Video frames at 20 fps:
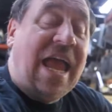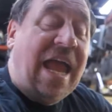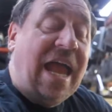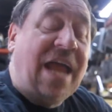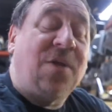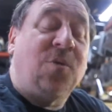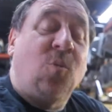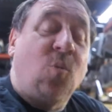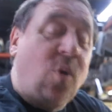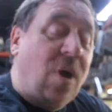
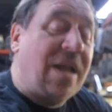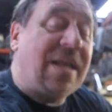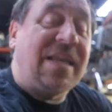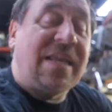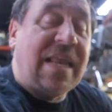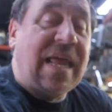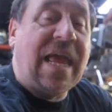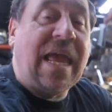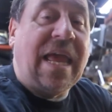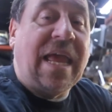And one
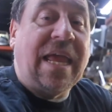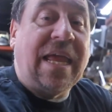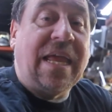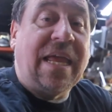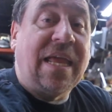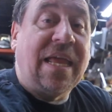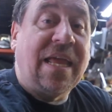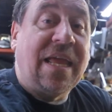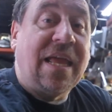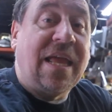day,
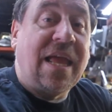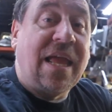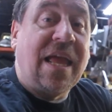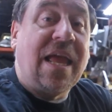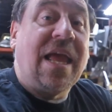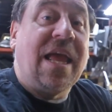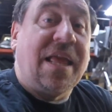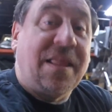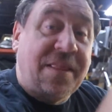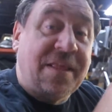
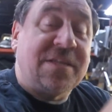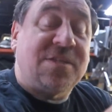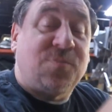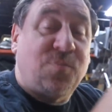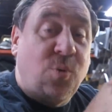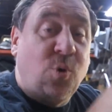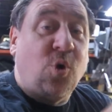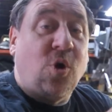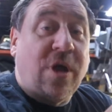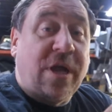this
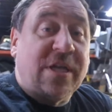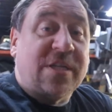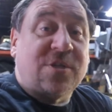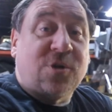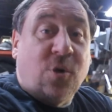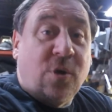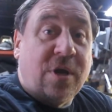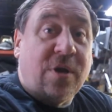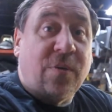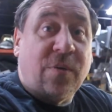boy is
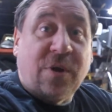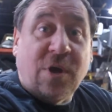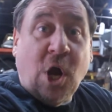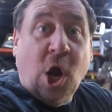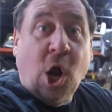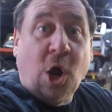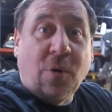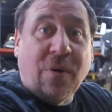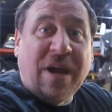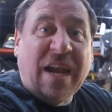going to
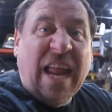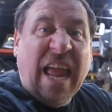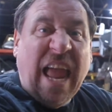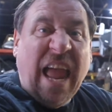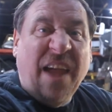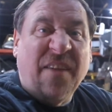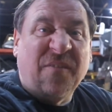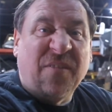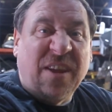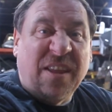inherit
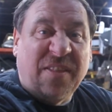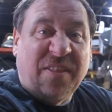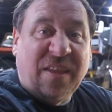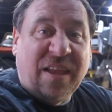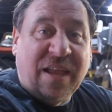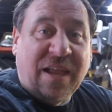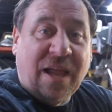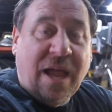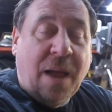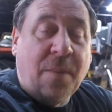everything.
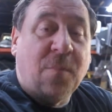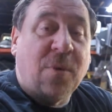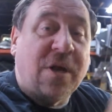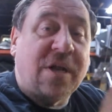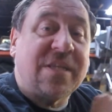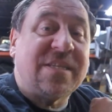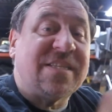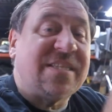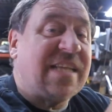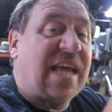I'm going
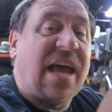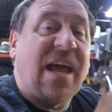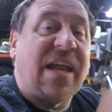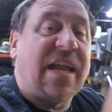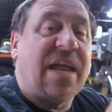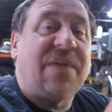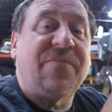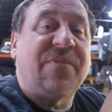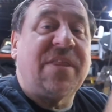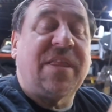to sign
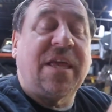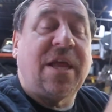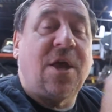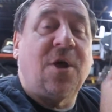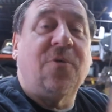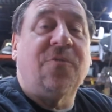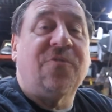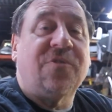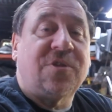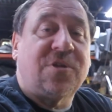everything
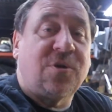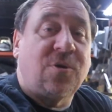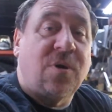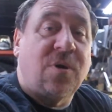over to